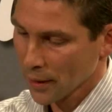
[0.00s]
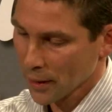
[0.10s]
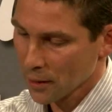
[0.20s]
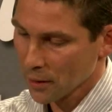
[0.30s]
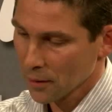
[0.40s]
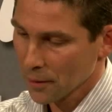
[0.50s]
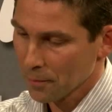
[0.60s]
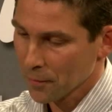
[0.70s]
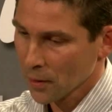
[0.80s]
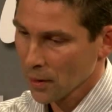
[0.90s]
I had
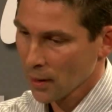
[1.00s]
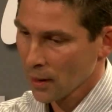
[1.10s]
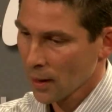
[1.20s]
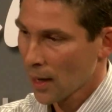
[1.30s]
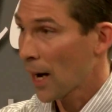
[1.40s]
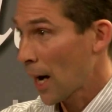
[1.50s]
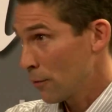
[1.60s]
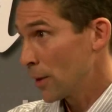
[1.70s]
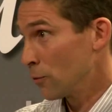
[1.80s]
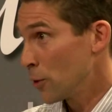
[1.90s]

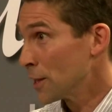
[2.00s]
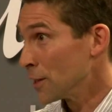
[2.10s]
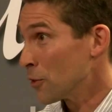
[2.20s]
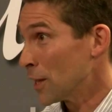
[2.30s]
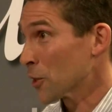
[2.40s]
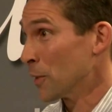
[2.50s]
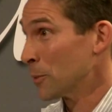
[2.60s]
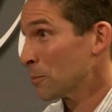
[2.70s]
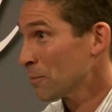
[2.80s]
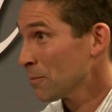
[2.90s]
I read written
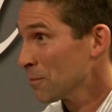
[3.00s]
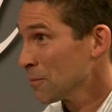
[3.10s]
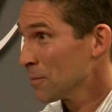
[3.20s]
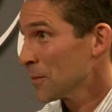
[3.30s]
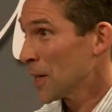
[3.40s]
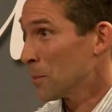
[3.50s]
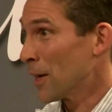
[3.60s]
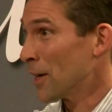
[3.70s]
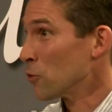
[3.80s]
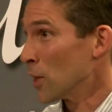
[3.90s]
transcript in
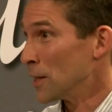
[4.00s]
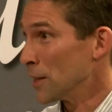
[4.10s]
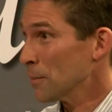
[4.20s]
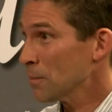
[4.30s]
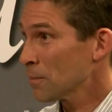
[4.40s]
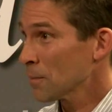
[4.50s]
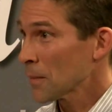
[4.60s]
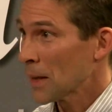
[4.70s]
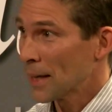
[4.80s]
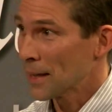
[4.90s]
my handwriting,
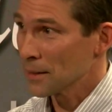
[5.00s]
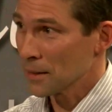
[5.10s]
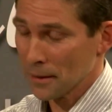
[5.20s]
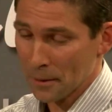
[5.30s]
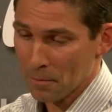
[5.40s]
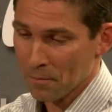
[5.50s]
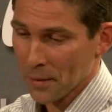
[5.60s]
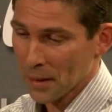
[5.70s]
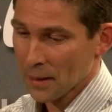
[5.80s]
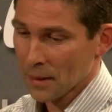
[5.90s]
and
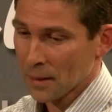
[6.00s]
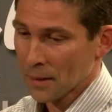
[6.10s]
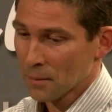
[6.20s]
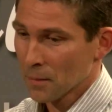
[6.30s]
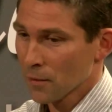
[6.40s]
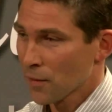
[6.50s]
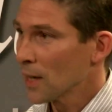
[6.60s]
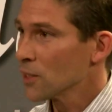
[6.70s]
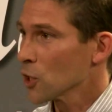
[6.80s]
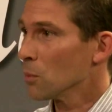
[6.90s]

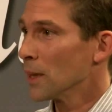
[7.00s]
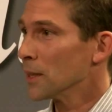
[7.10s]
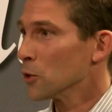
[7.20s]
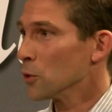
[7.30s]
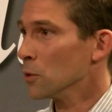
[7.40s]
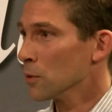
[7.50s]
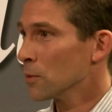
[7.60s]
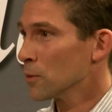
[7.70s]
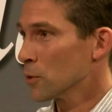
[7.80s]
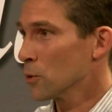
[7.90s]
find somebody to
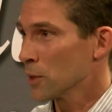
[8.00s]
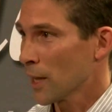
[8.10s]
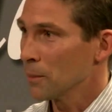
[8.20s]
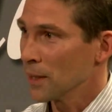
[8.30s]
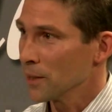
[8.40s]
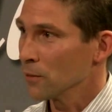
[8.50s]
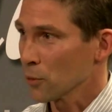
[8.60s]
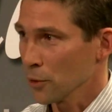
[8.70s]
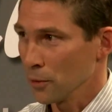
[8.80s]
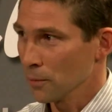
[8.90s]
type that in
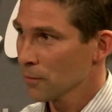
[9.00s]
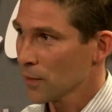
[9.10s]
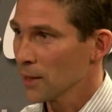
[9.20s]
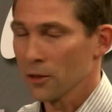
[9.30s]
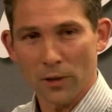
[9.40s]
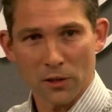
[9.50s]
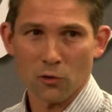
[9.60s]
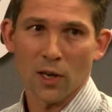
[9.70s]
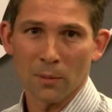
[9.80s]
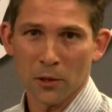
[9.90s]
for you. Find a
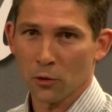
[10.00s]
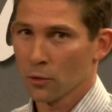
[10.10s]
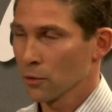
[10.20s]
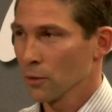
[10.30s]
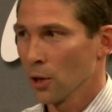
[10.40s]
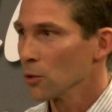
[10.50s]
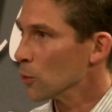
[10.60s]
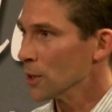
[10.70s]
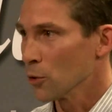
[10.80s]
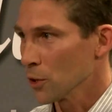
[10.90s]
transcriber don't
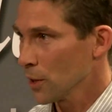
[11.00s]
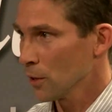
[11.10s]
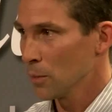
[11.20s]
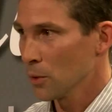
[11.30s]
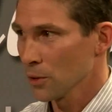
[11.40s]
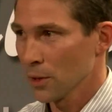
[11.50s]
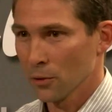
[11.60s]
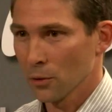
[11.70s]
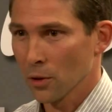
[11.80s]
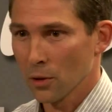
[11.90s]
do it yourself, because
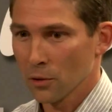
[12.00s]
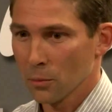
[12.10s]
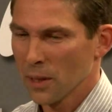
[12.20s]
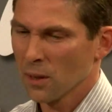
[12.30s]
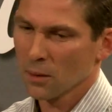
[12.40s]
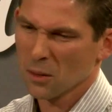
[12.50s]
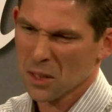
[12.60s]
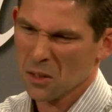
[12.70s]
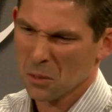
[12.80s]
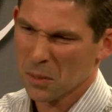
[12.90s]
then you're going to be, oh no,
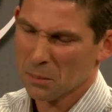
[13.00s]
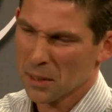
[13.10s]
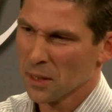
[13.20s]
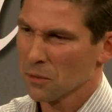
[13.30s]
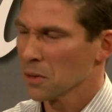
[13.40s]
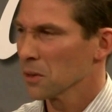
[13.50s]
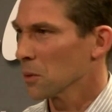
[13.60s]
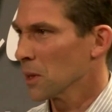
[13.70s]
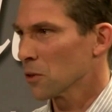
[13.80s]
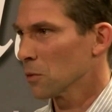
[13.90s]
this should be a bit different,
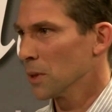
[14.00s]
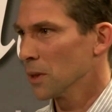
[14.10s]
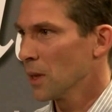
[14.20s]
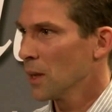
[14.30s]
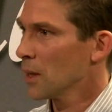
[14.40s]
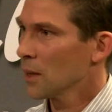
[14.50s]
or that should be.